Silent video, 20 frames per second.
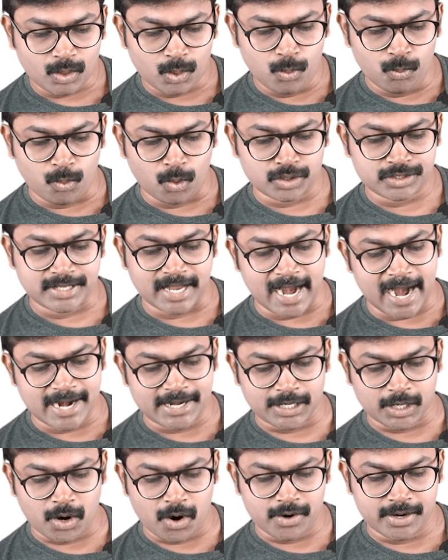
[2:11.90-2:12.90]
was
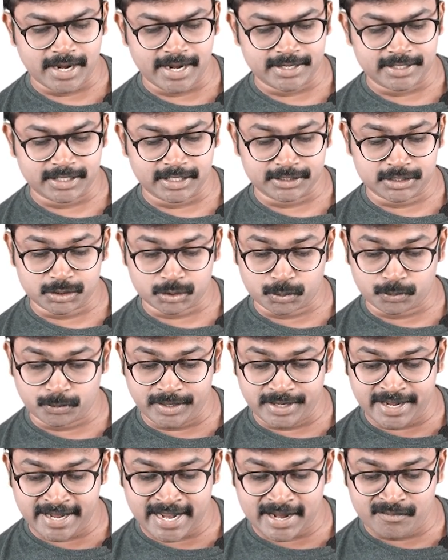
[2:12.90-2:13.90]
added on, and this
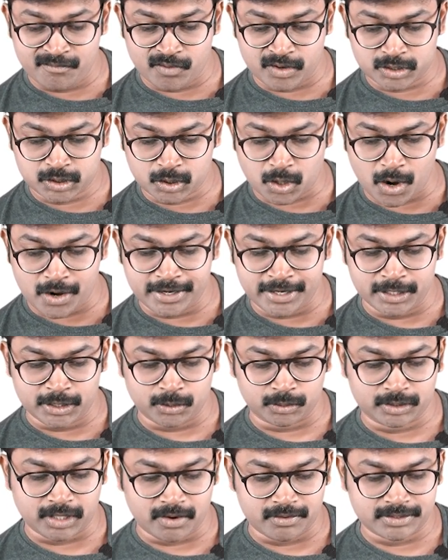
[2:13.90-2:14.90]
name was coined in
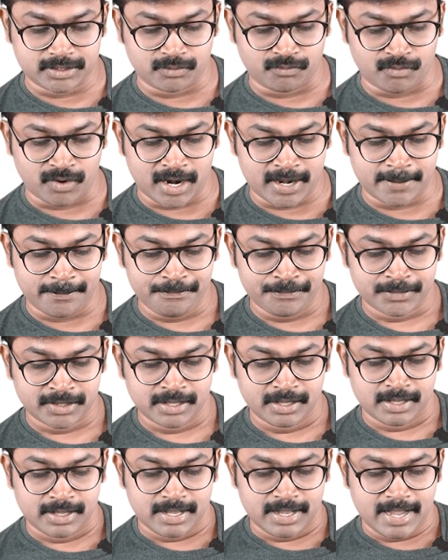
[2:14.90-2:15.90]
2001.
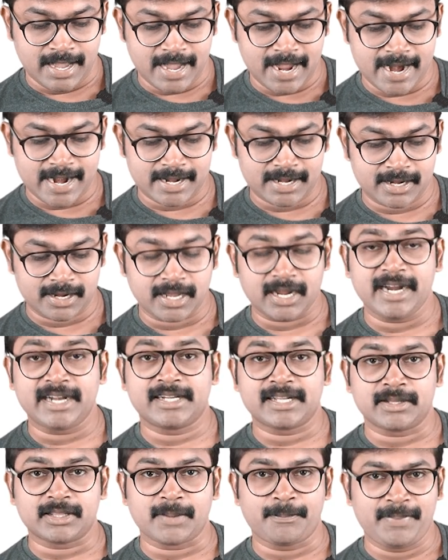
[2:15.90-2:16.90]
And
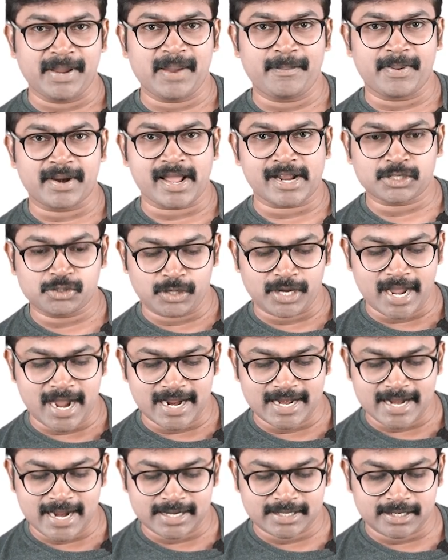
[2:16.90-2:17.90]
the paper actually
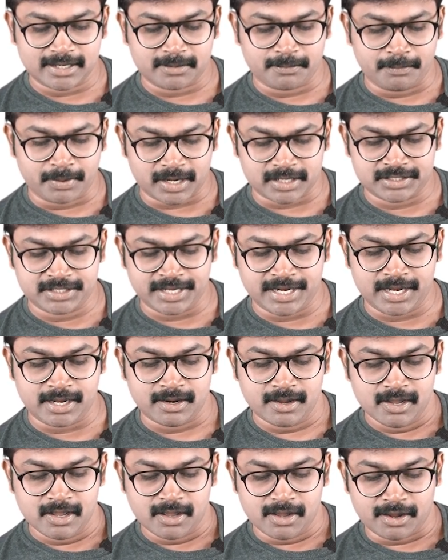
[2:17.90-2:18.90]
highlighted Brazil,
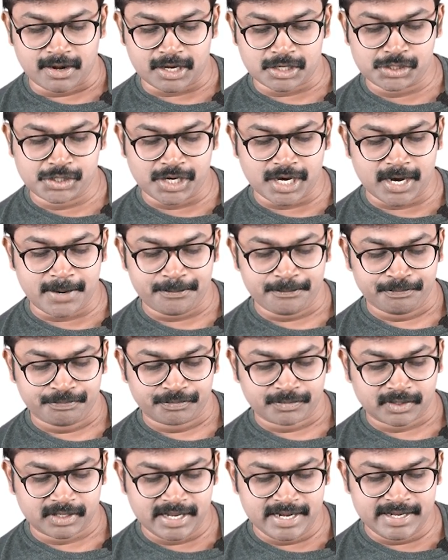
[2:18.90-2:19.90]
Russia,
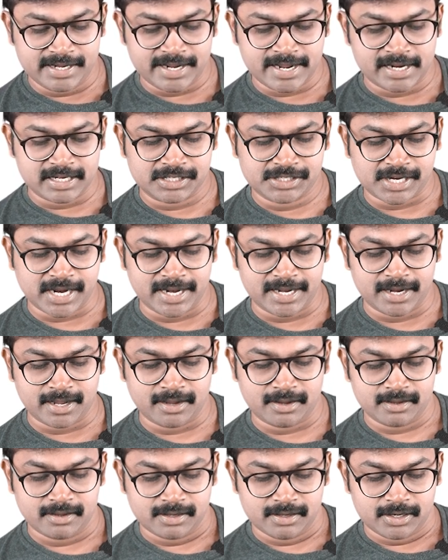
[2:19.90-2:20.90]
India and
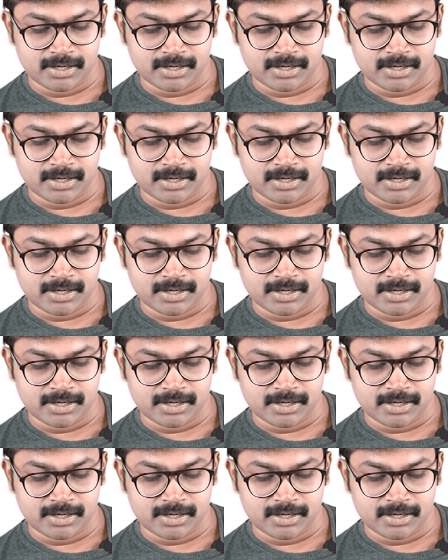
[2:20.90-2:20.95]
China.